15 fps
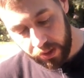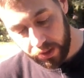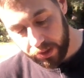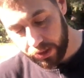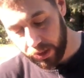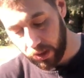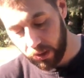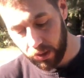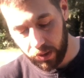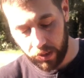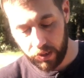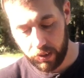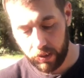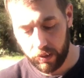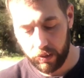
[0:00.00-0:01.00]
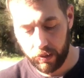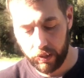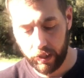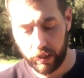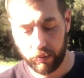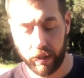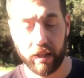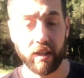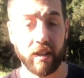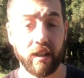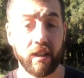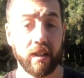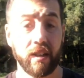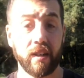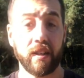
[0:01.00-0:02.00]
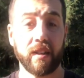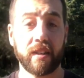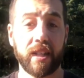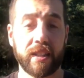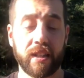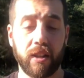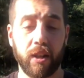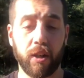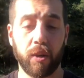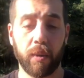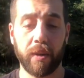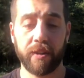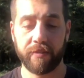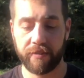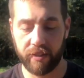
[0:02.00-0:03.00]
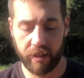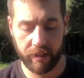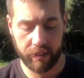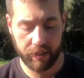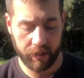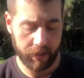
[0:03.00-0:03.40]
So anyway, got the logo on the front.